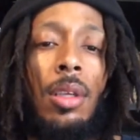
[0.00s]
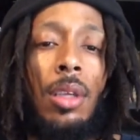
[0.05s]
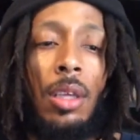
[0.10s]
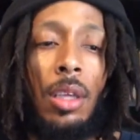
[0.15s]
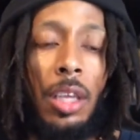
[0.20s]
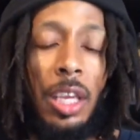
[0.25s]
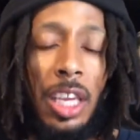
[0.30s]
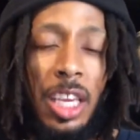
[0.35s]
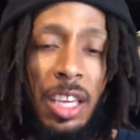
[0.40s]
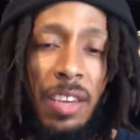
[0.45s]

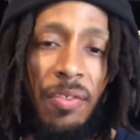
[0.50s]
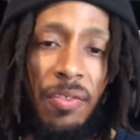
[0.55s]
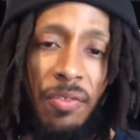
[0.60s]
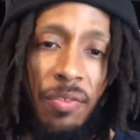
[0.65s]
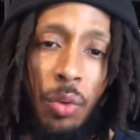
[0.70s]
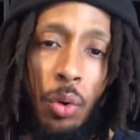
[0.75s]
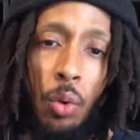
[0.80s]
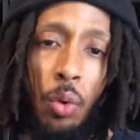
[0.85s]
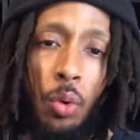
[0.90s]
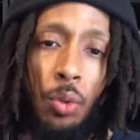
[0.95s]
eating
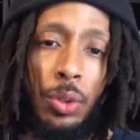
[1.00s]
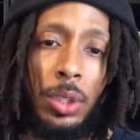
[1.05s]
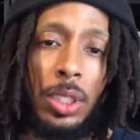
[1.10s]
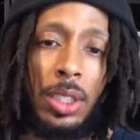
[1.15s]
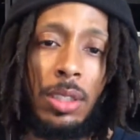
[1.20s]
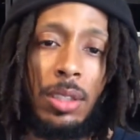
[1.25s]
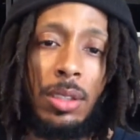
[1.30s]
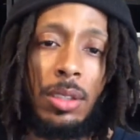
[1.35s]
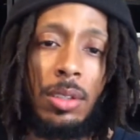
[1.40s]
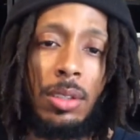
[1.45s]
foods
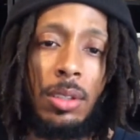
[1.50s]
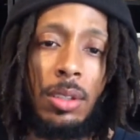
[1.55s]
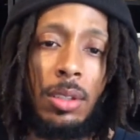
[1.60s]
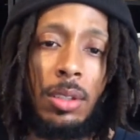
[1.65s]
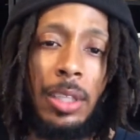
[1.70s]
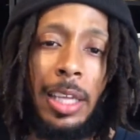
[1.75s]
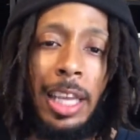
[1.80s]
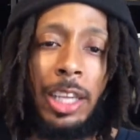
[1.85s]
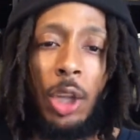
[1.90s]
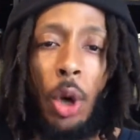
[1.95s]

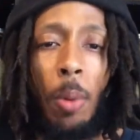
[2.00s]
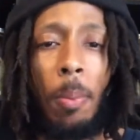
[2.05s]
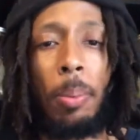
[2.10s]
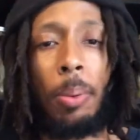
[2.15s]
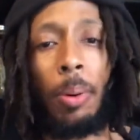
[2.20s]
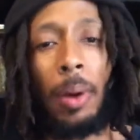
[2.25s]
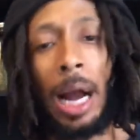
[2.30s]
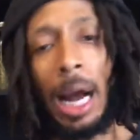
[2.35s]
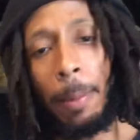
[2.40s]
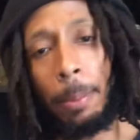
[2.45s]
that don't
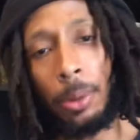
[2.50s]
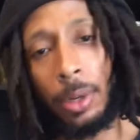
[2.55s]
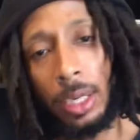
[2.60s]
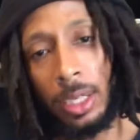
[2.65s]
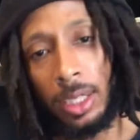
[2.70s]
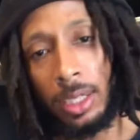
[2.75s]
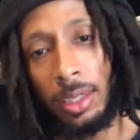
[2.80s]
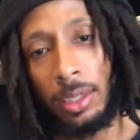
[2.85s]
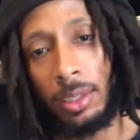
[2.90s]
properly